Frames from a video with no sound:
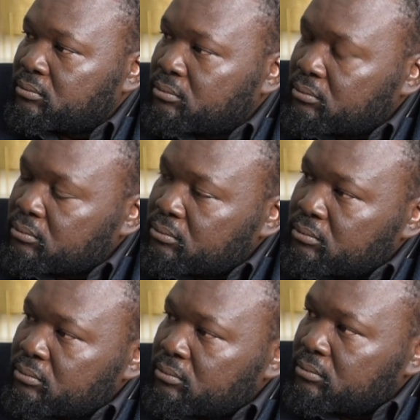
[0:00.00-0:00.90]

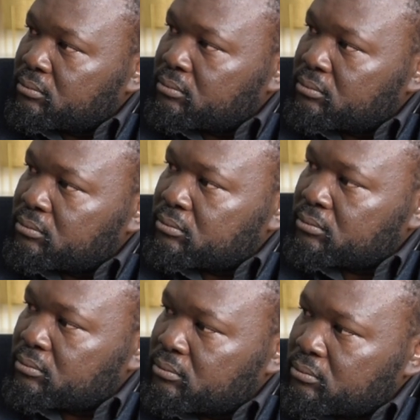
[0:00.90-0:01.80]

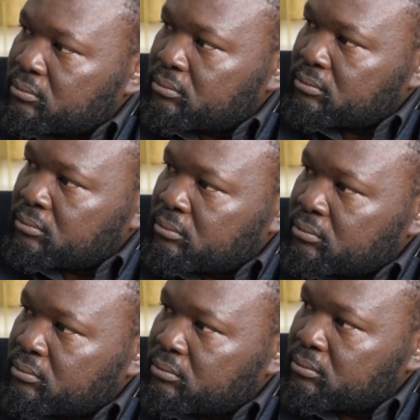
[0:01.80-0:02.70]

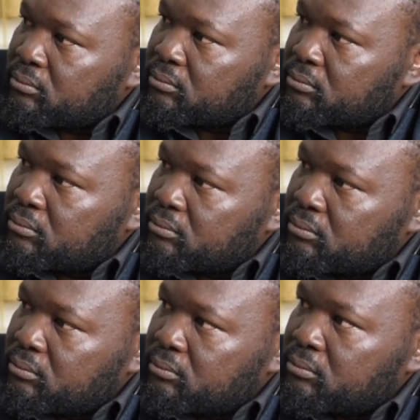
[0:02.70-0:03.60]

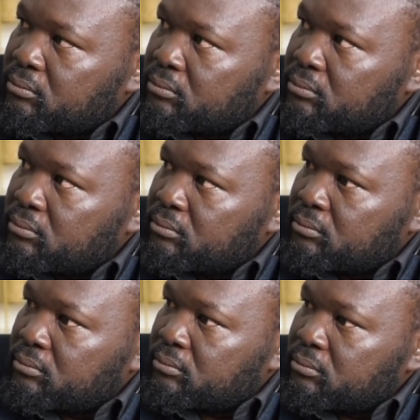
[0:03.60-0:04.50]

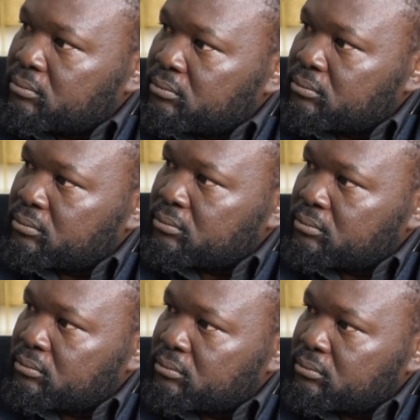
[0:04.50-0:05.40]

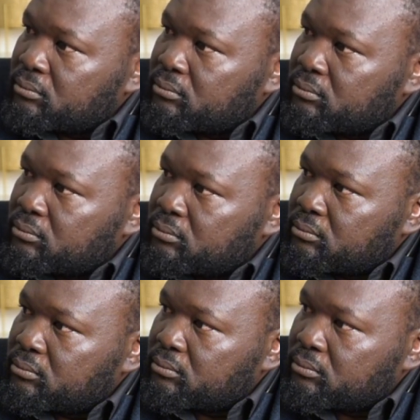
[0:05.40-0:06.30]

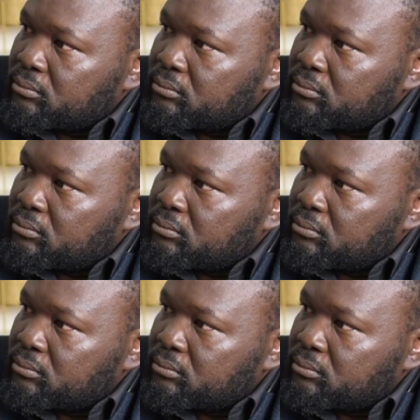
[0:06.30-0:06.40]
The person shown says nothing.